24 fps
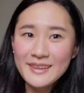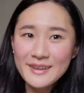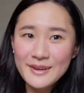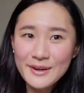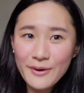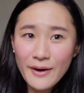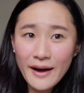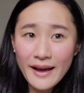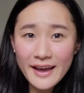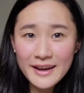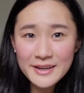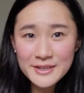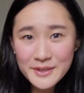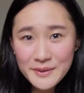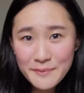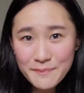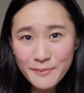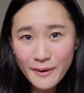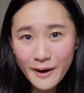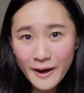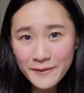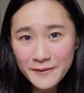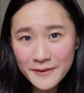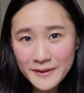You know, I actually
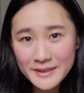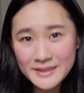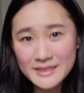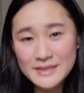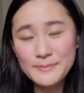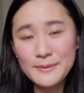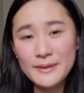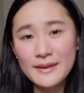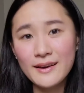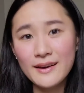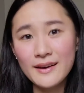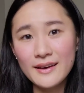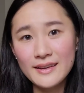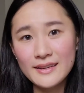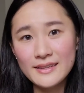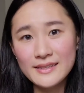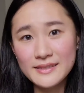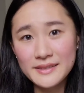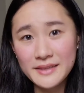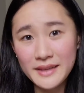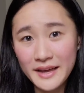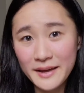bought these because